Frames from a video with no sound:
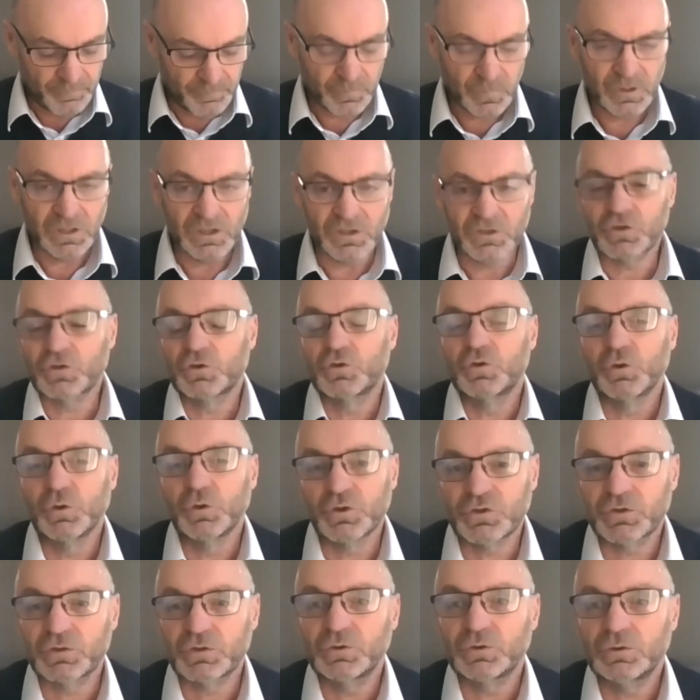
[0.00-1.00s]
is
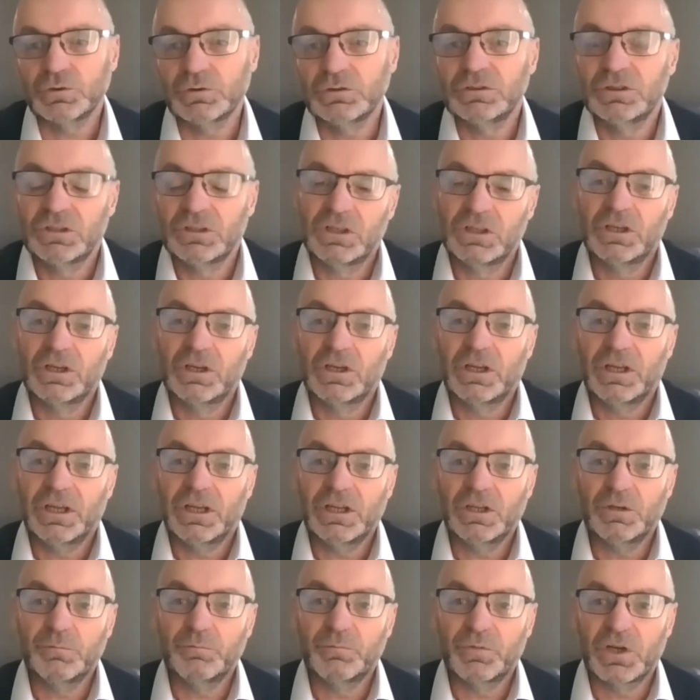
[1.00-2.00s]
crucial
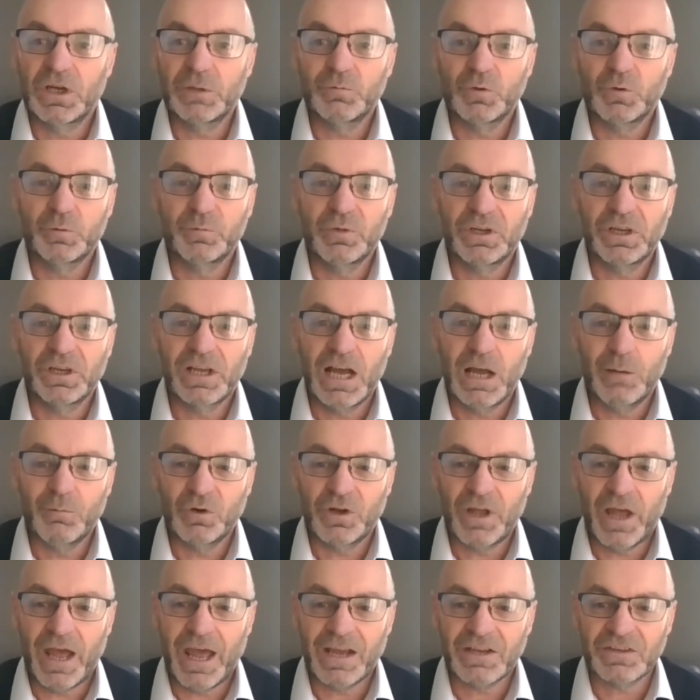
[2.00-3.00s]
in people being able
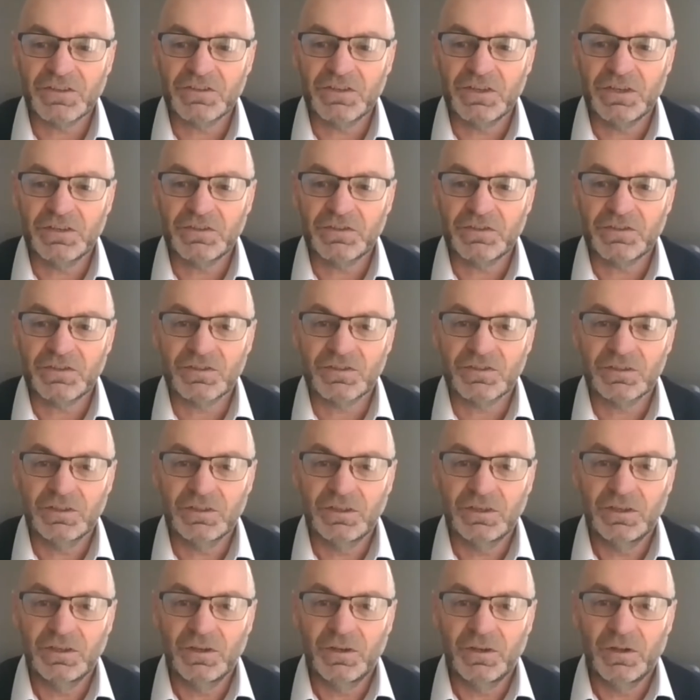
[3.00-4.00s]
to access
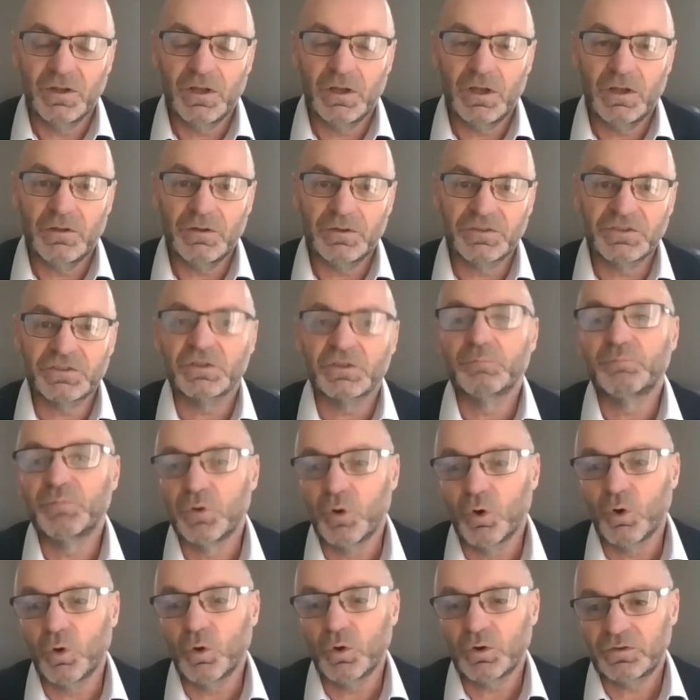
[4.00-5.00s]

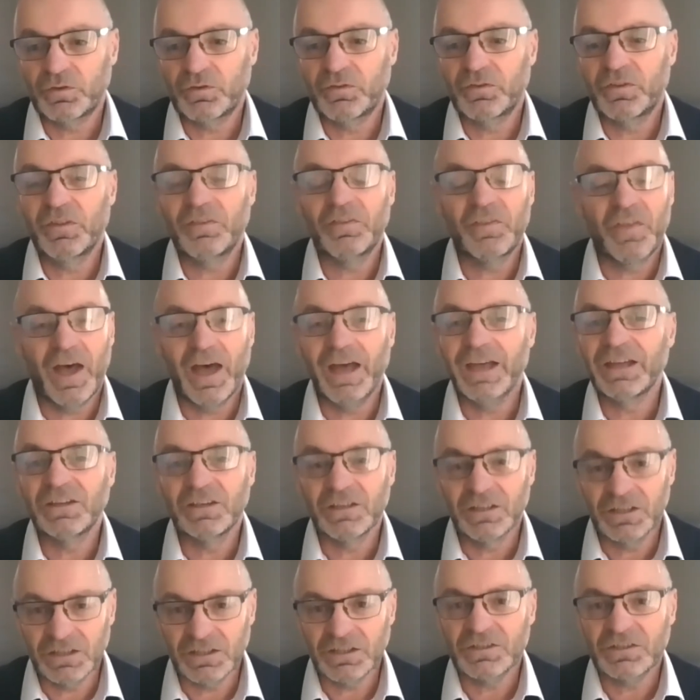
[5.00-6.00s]
support that they
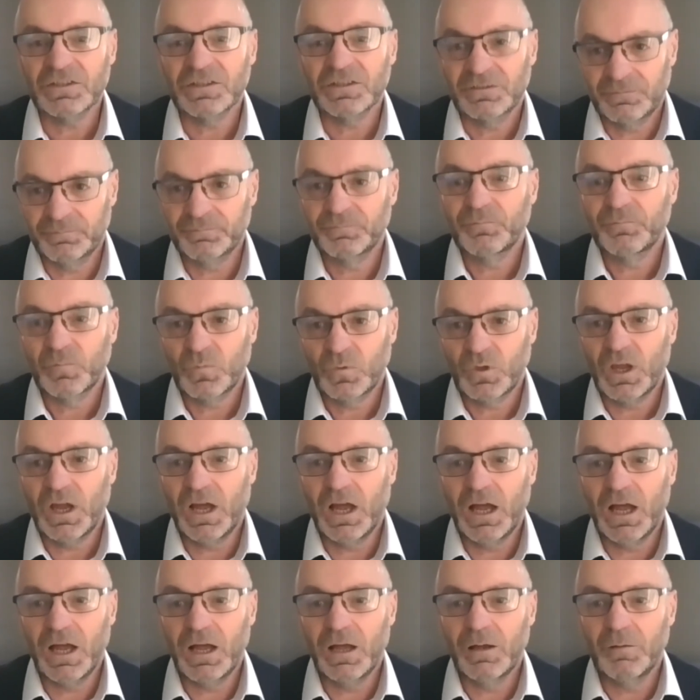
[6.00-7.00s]
need,
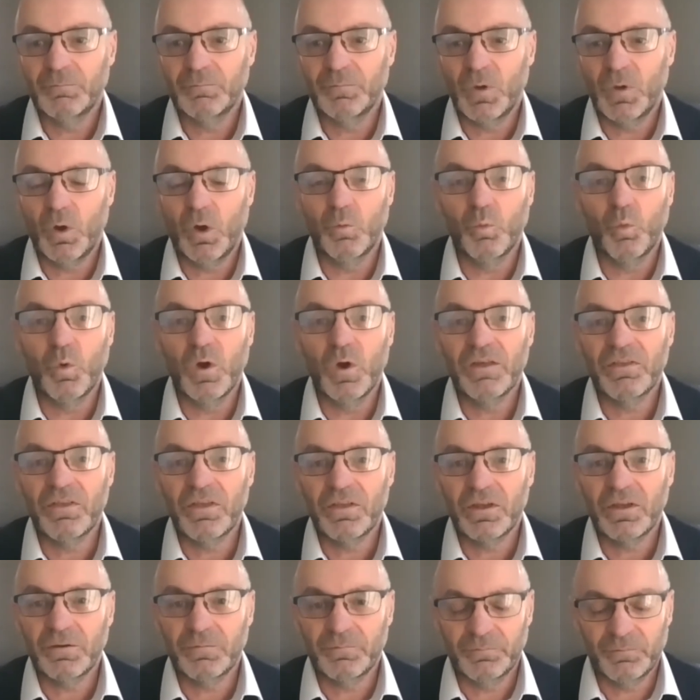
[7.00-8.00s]
and where
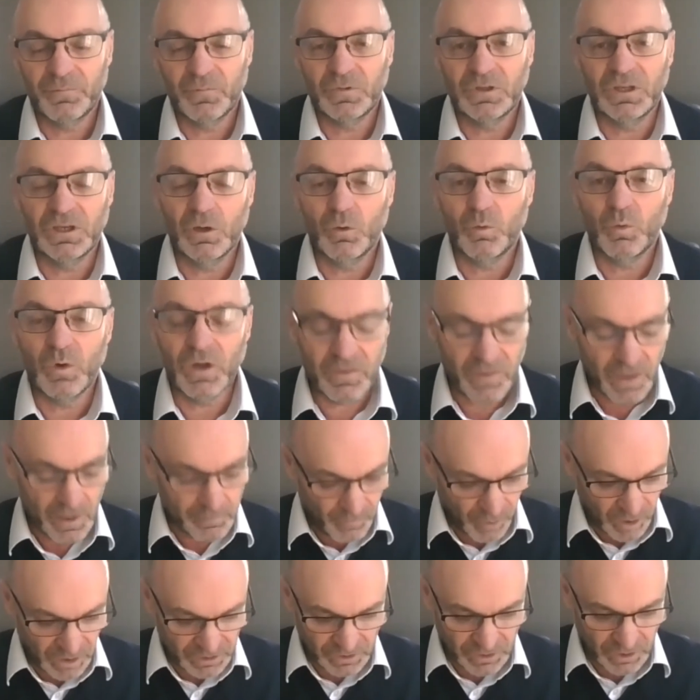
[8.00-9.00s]
that
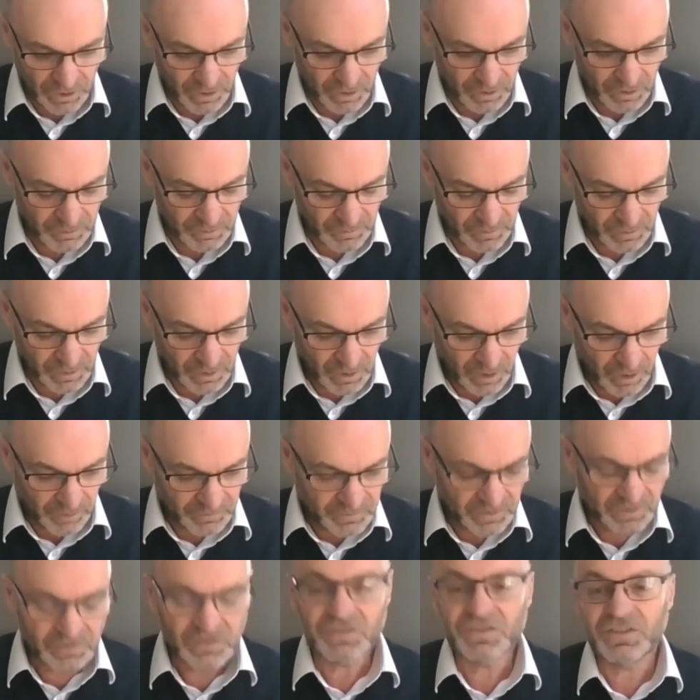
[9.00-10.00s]
might go. I
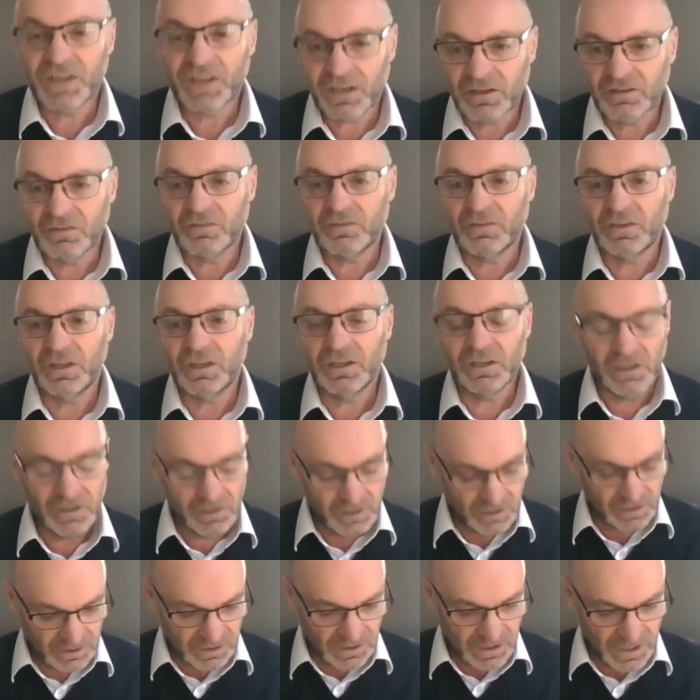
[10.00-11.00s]
think the second
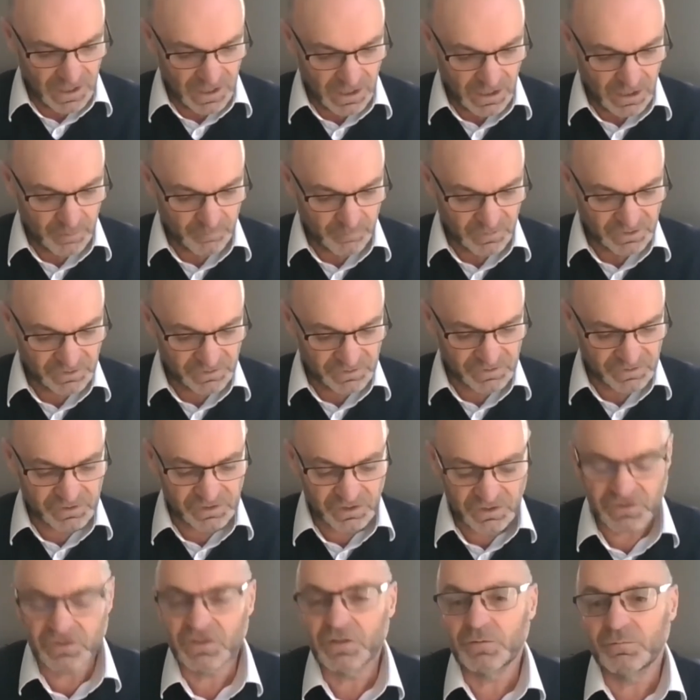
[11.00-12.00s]
thing is
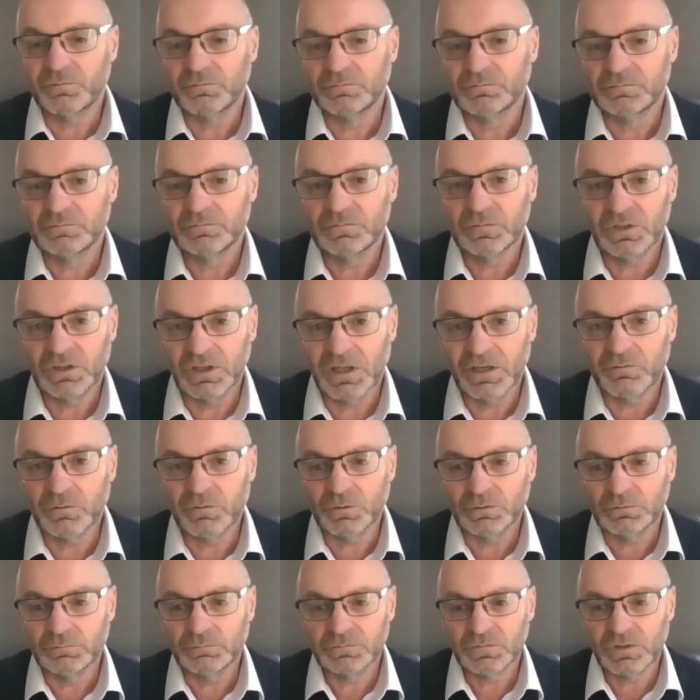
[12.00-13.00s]
system
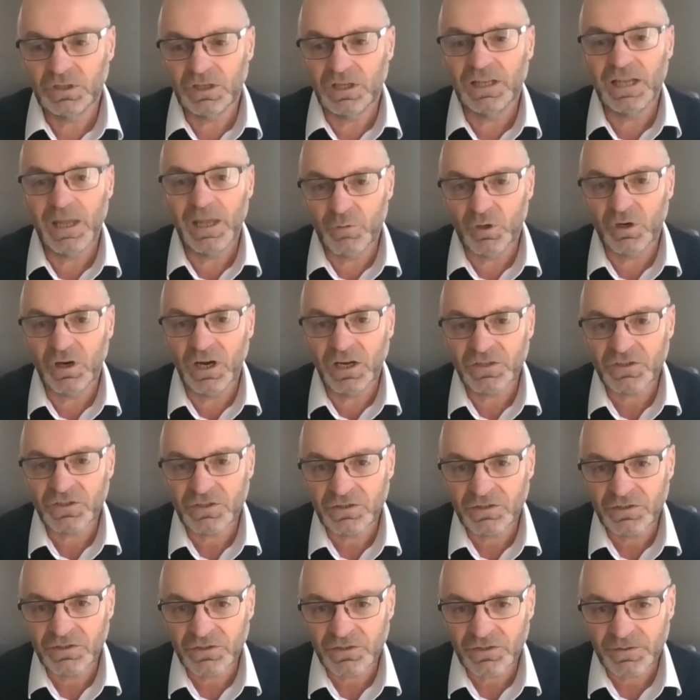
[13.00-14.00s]
level
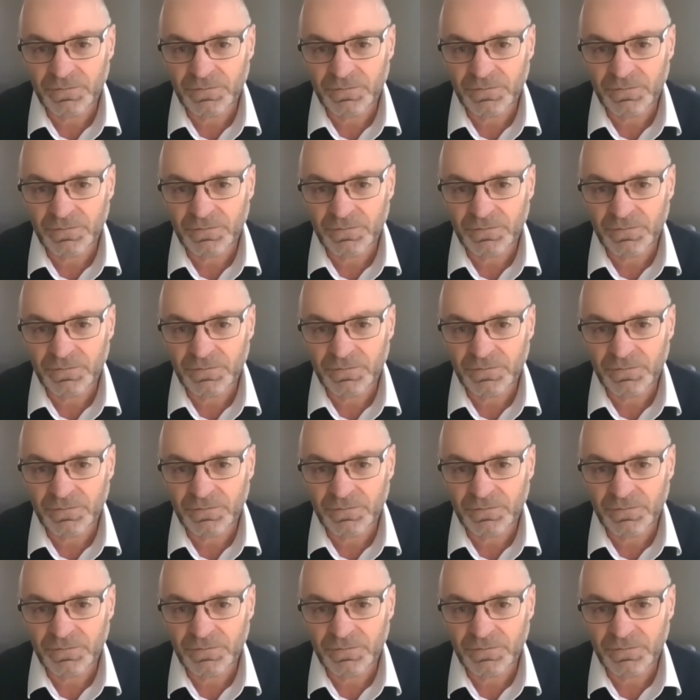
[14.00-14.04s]
collaborations,